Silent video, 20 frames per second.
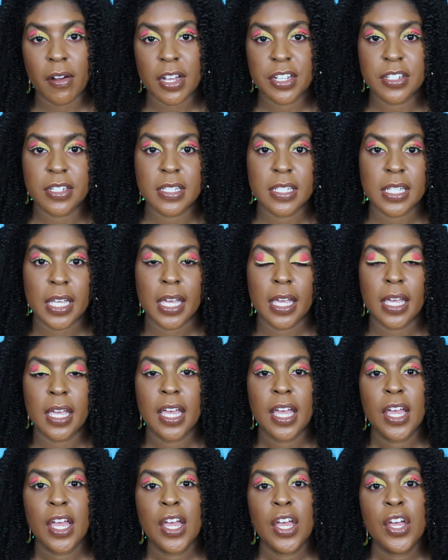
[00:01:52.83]
I should say,
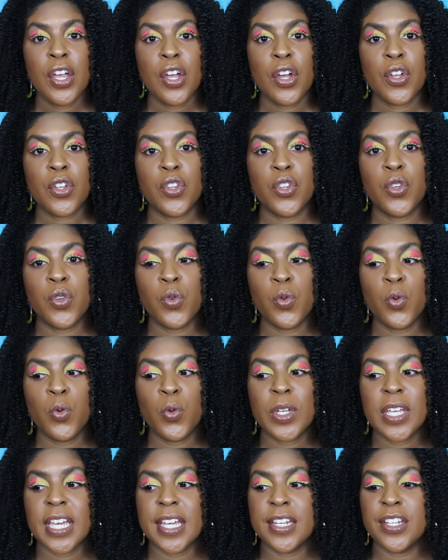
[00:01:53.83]
you
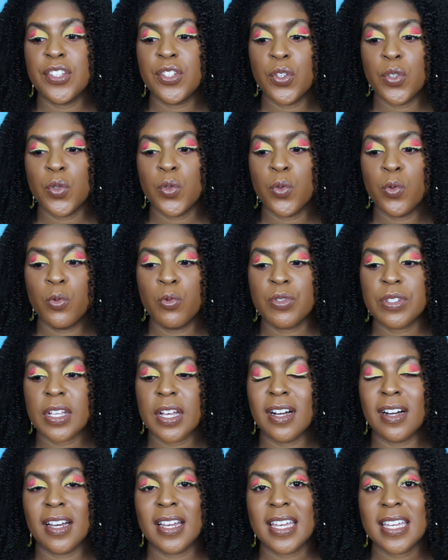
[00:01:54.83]
can use
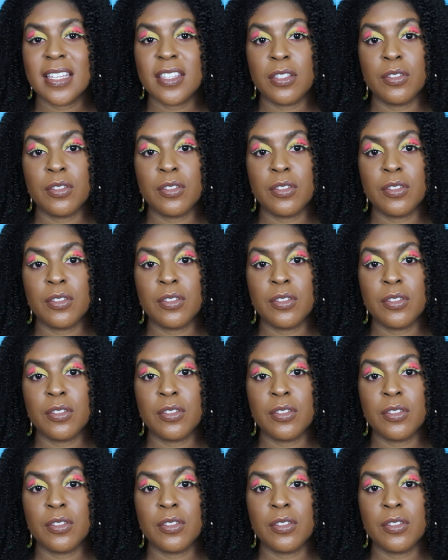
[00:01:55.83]
a